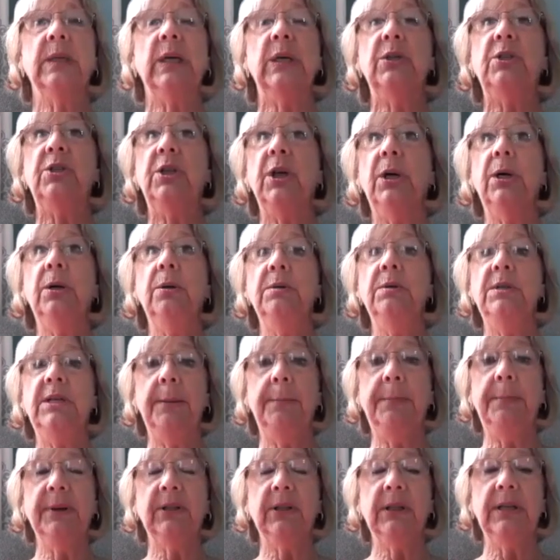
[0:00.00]
So
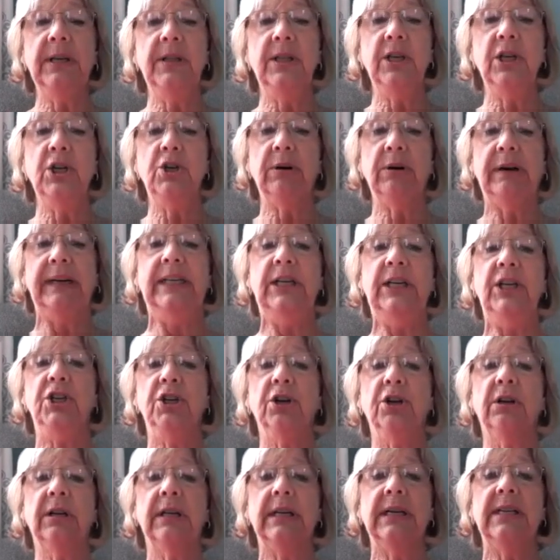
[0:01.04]
typically the
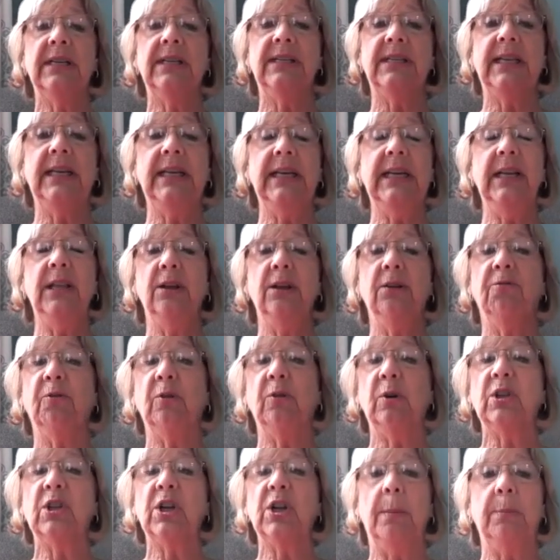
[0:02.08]
drainage you're going to see the
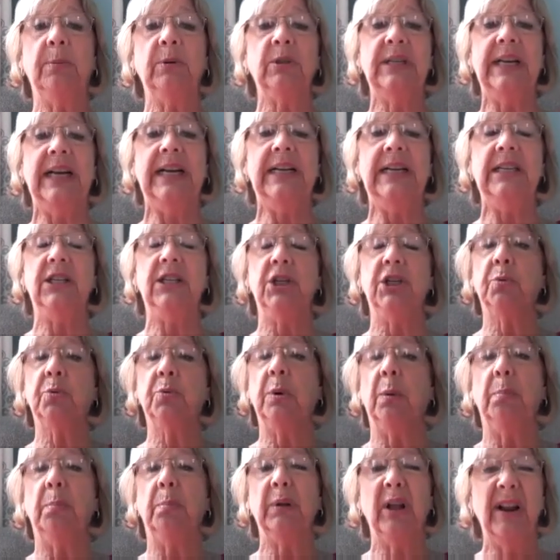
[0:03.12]
first couple of days is
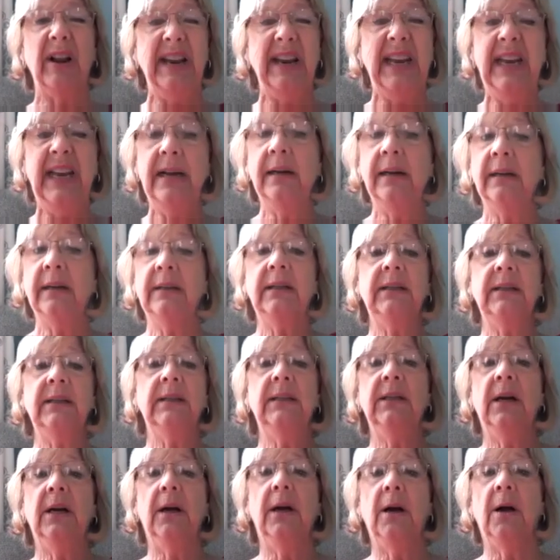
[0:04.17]
real bloody,
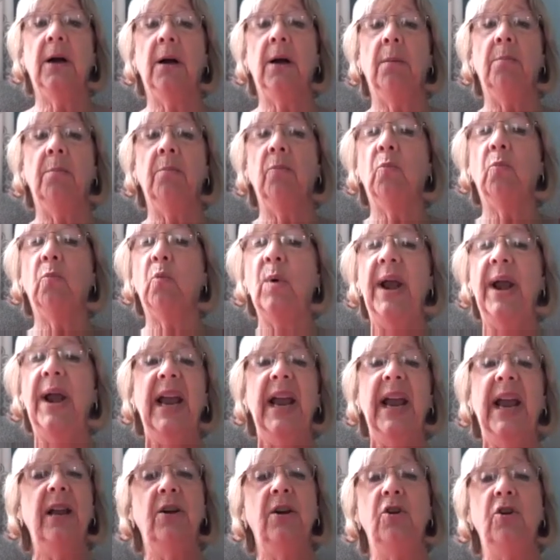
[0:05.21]

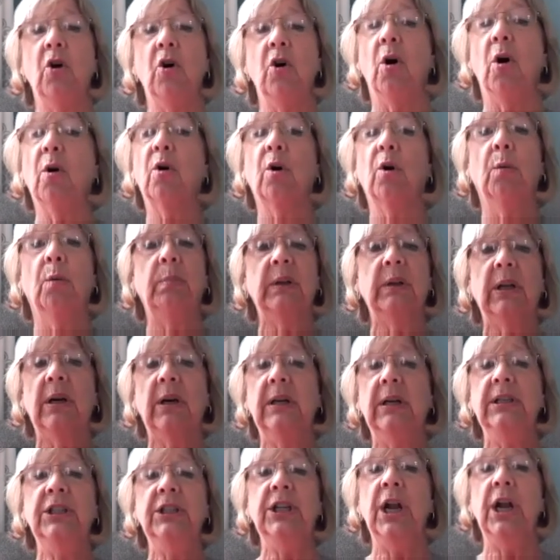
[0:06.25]
red, darker
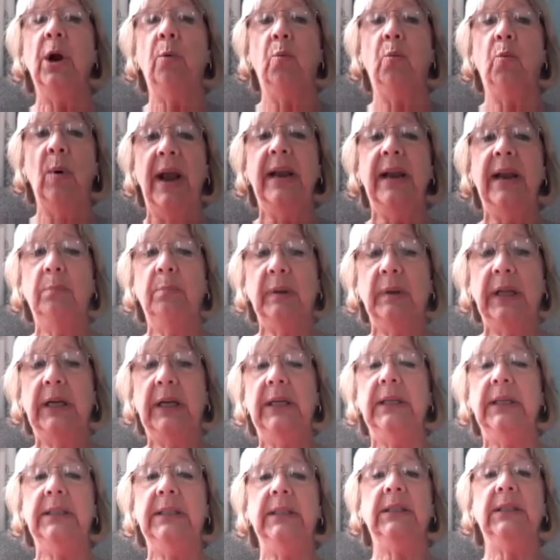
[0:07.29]
blood, red
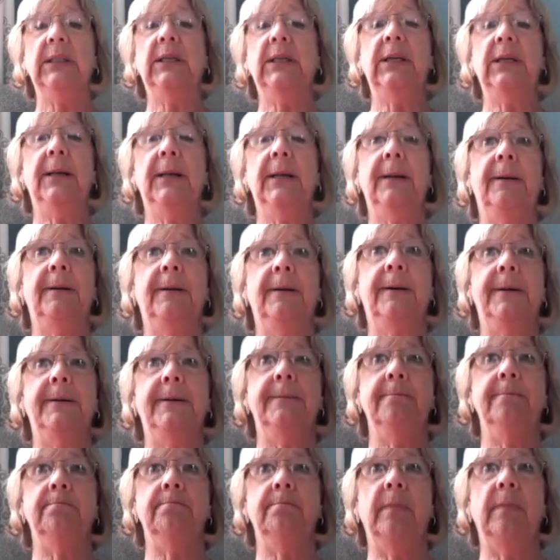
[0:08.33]
blood.
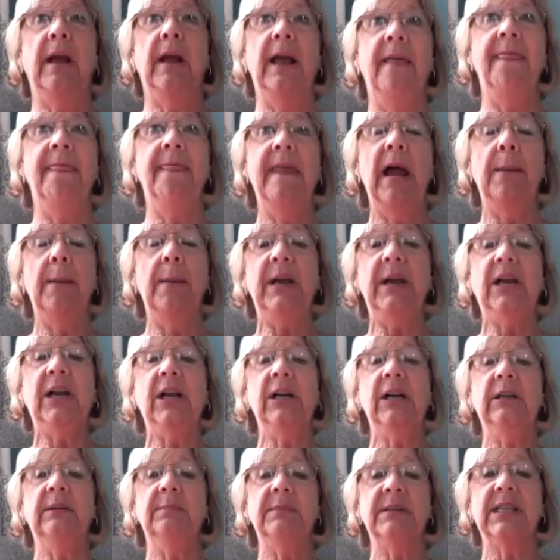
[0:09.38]
And that
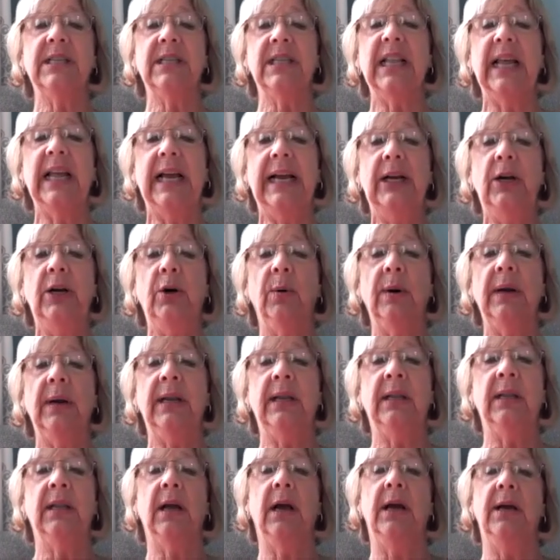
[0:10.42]
becomes lighter
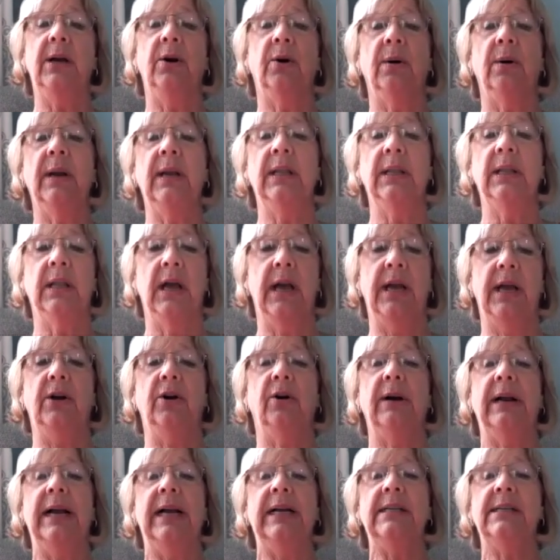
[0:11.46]
and lighter and
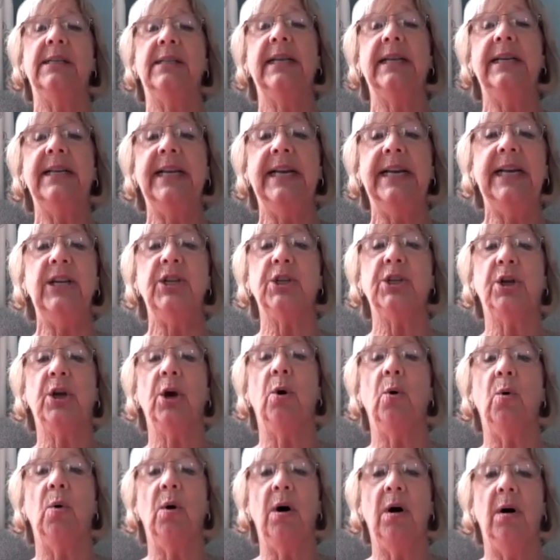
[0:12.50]
lighter as the days
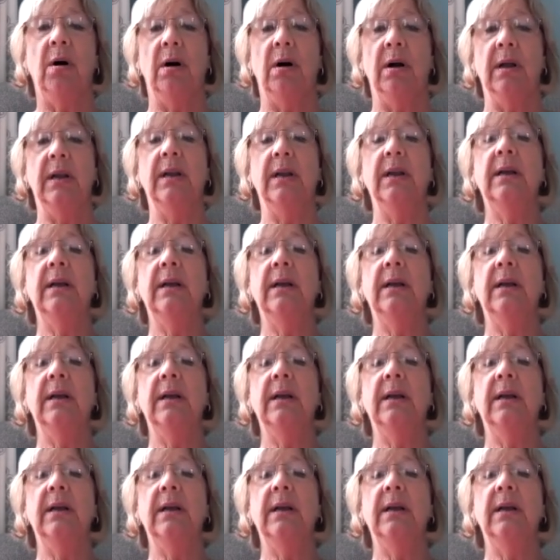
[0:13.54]
go on,